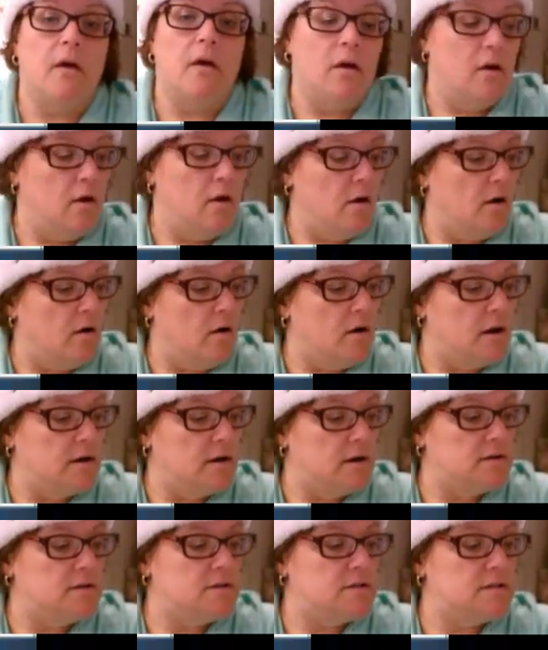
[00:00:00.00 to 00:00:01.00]
Alright,
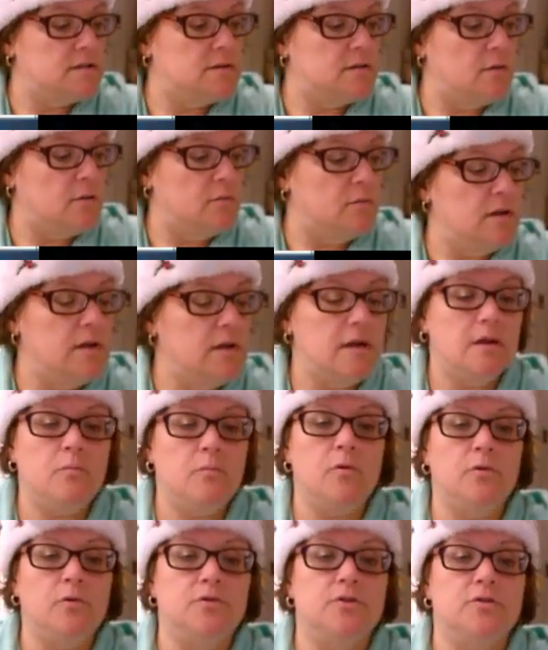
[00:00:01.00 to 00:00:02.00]
so then
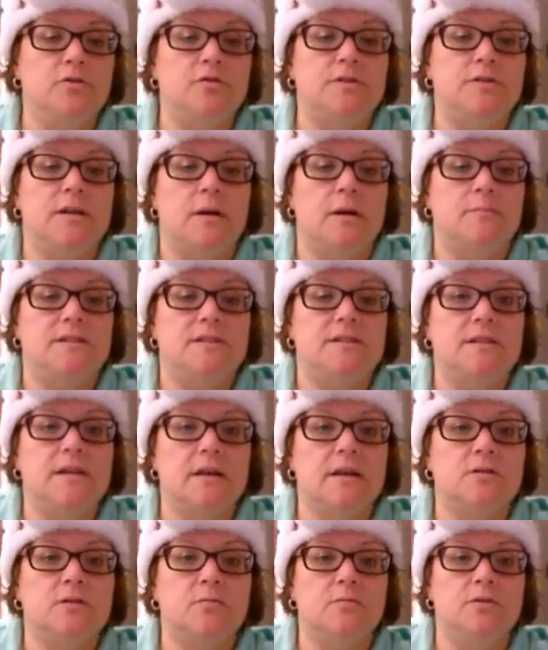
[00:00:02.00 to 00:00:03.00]
we'll do step
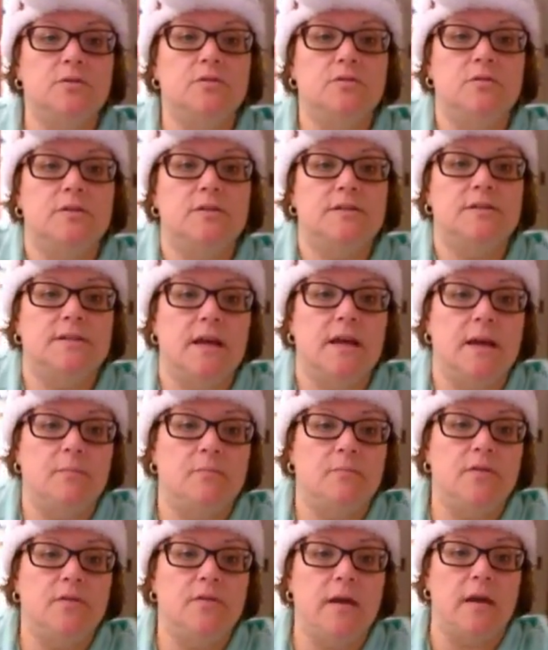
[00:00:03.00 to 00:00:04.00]
6. We'll do the same
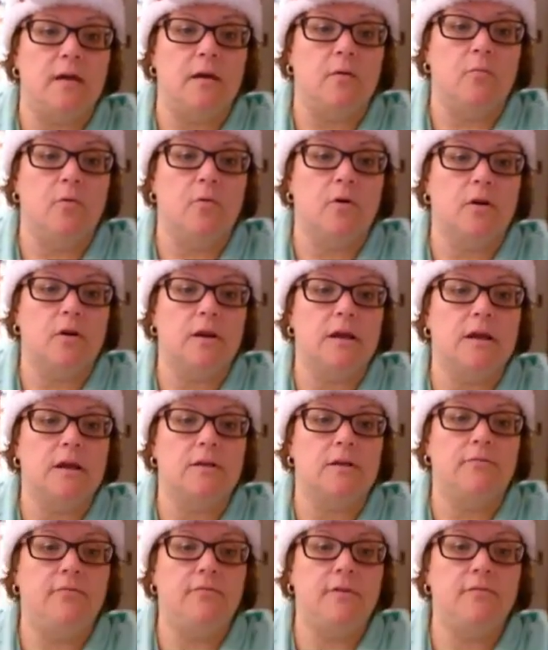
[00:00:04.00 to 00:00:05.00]
thing. We're going to get a
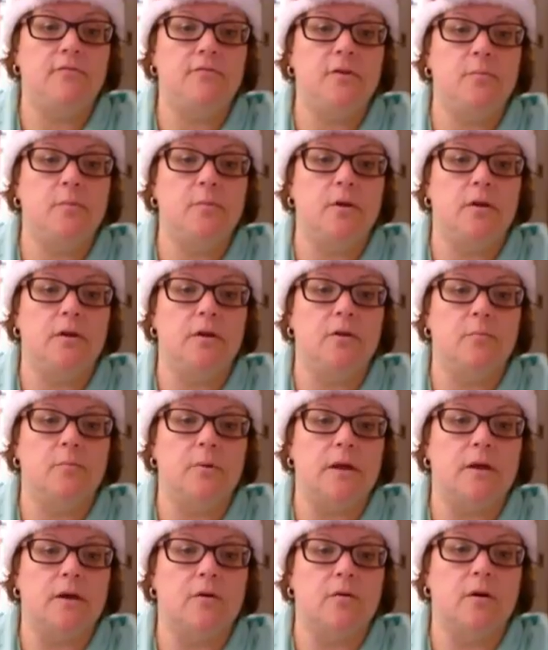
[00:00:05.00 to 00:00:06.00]
50 milliliter
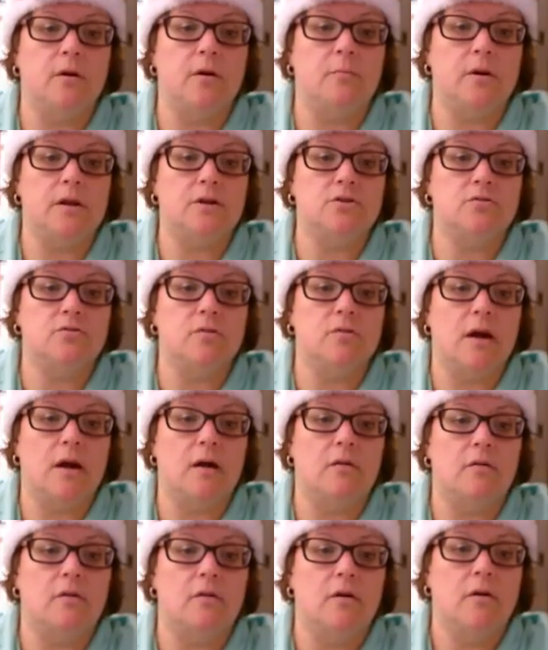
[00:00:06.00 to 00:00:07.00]
beaker and measure
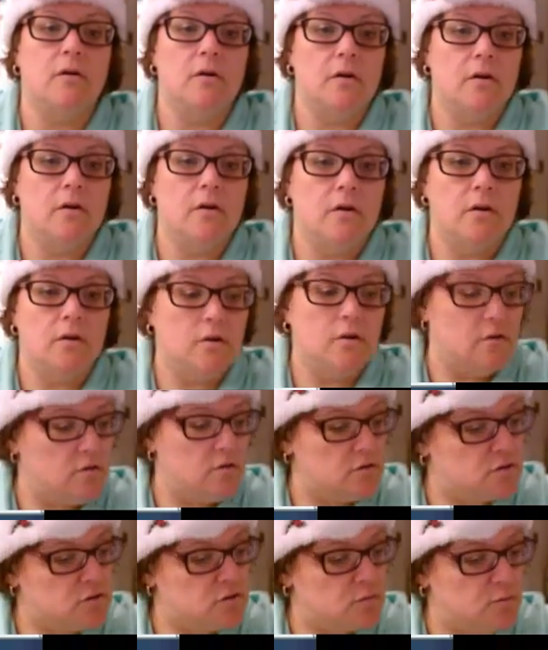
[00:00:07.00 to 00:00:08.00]
out
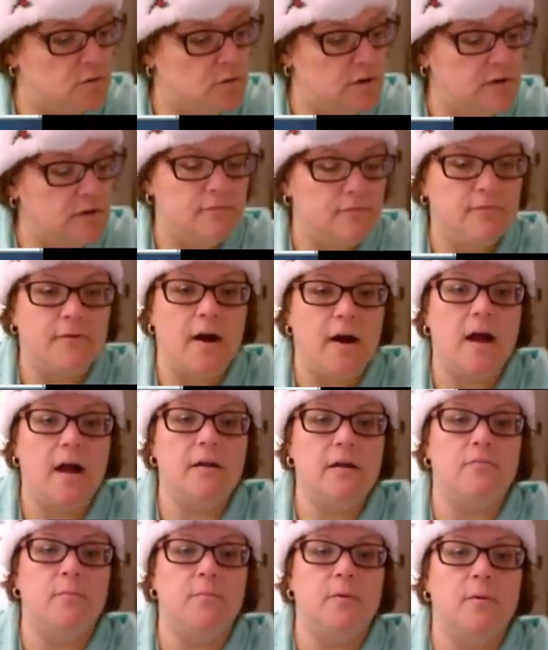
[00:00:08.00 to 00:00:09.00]

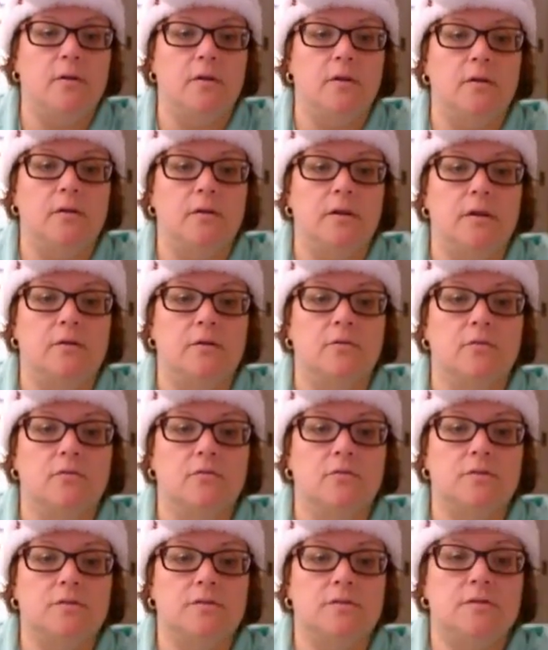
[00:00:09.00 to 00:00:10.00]
25
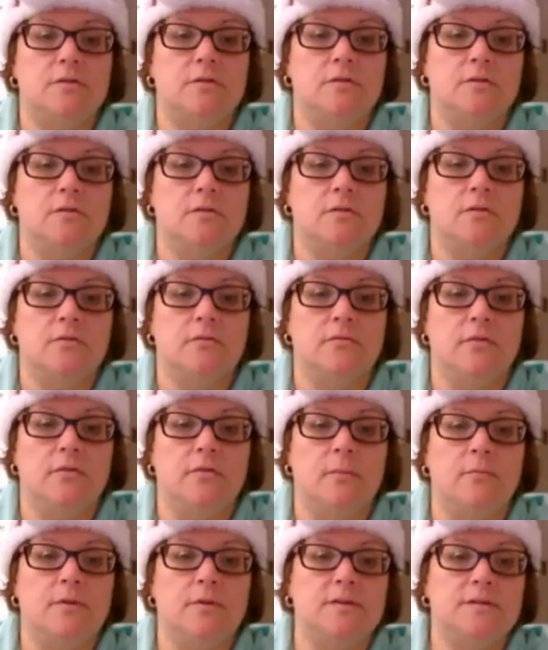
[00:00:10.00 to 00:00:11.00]
milliliters
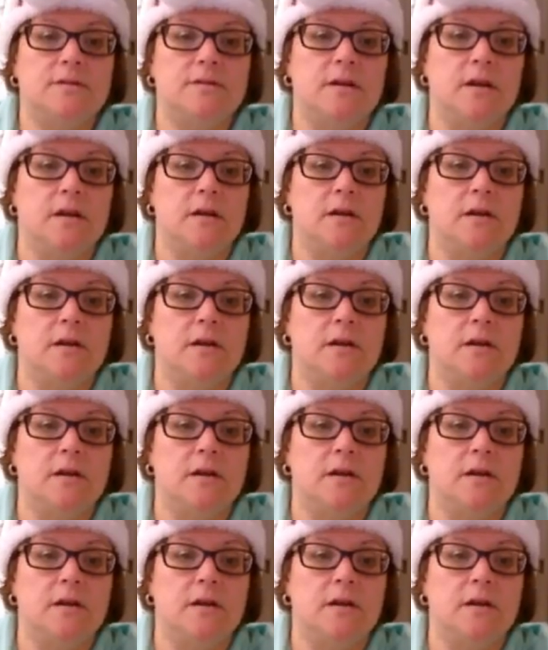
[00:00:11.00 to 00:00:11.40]
from the sink.